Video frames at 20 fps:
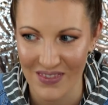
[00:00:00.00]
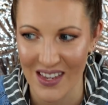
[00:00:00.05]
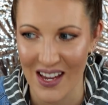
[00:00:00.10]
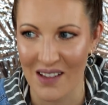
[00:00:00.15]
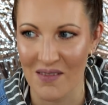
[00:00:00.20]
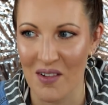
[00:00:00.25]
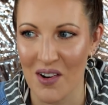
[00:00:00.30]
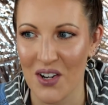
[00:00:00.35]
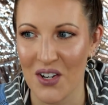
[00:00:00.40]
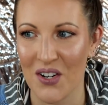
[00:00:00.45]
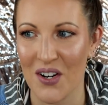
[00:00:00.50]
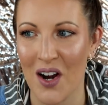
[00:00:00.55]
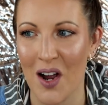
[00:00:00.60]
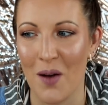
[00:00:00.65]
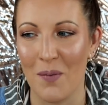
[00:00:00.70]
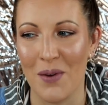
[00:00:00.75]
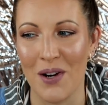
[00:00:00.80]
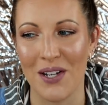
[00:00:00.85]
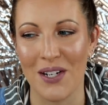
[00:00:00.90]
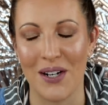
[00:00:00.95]
I'm not sure
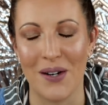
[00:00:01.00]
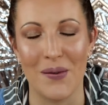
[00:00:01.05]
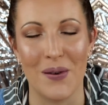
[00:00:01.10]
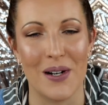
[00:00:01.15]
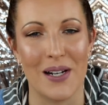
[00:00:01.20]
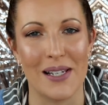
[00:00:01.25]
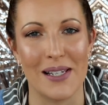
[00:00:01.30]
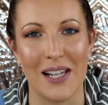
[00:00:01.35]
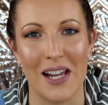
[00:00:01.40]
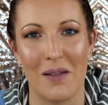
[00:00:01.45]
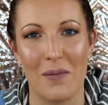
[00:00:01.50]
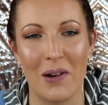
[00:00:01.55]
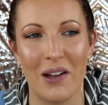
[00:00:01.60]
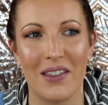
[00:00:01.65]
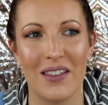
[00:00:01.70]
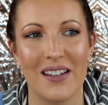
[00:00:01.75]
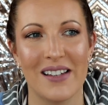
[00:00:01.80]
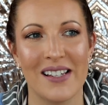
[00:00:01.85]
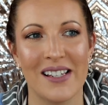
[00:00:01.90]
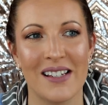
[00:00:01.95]
how much I want to say
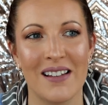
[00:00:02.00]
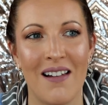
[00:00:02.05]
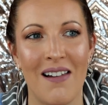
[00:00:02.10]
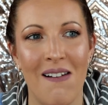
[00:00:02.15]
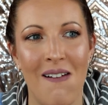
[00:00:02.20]
about this.